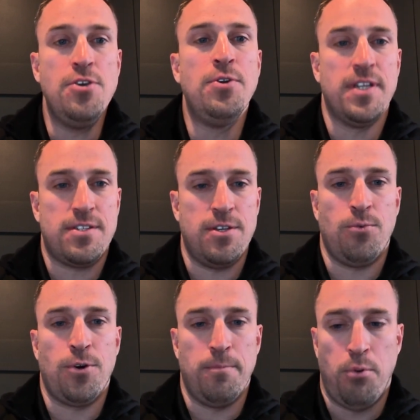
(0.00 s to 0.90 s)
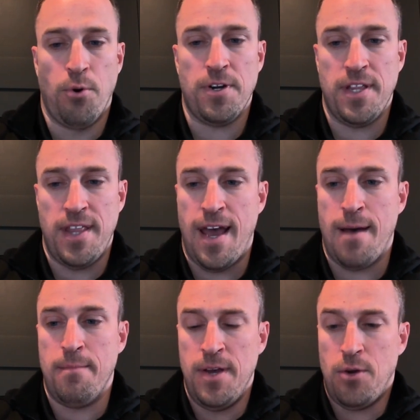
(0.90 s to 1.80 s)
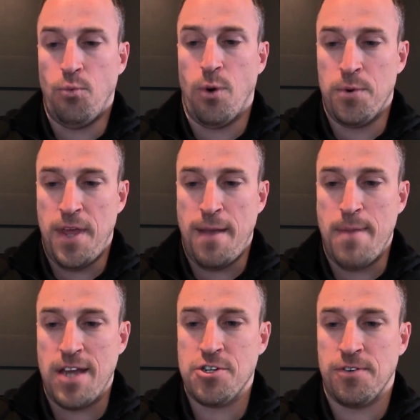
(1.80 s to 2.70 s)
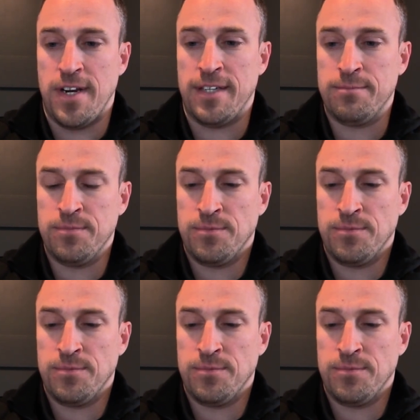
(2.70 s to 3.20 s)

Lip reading: units that were important to them? What were they measuring?